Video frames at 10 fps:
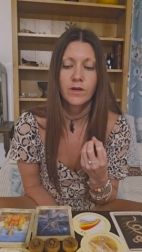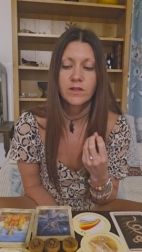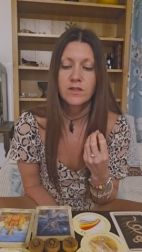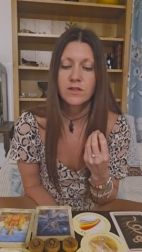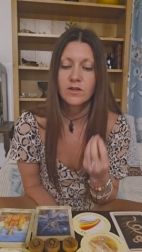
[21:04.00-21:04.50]

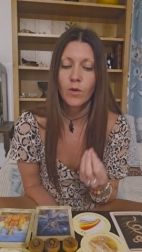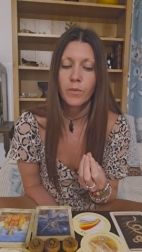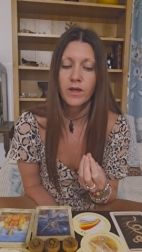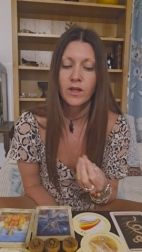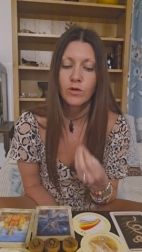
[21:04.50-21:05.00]
it's
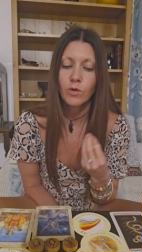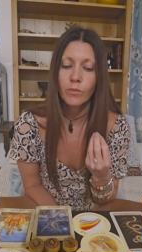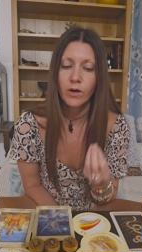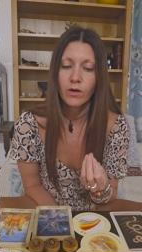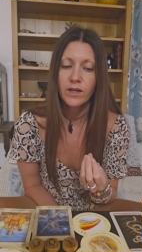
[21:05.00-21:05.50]
stopping you or
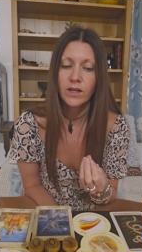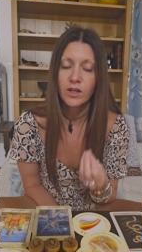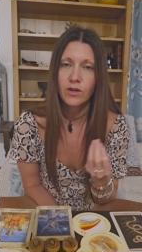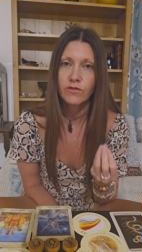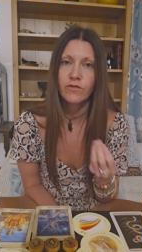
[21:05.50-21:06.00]
blocking
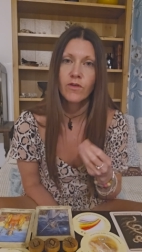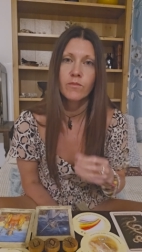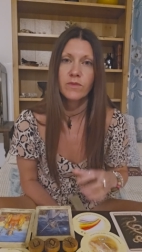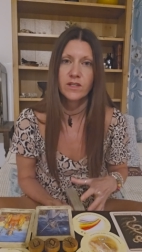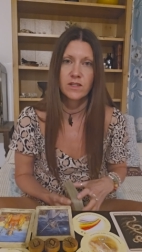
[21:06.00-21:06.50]
you
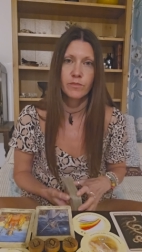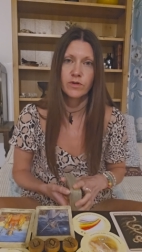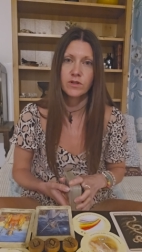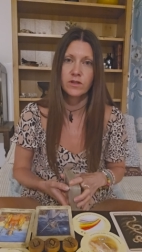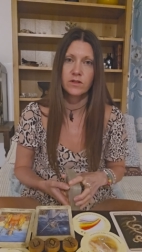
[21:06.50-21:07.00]
from this
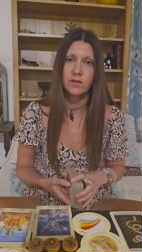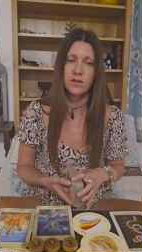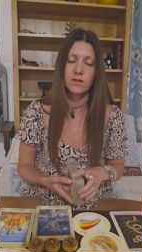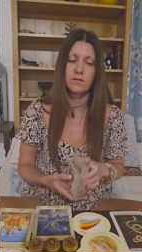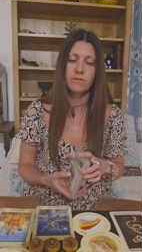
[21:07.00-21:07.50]

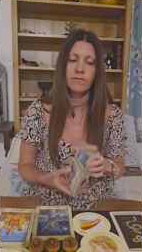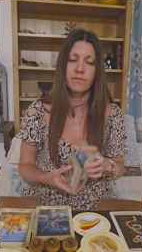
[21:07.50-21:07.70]
abundance.